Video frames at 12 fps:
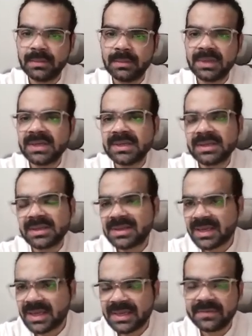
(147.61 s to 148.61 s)
but
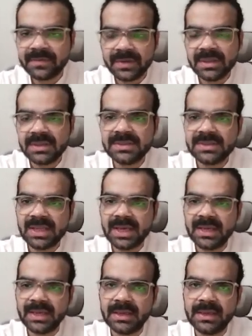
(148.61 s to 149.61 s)
it feels
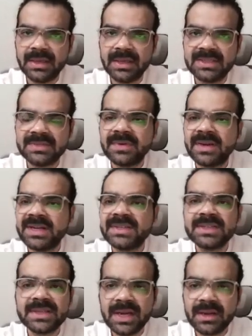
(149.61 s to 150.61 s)
like it's very
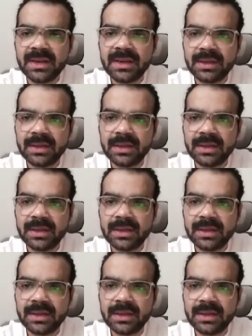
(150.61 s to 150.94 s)
generic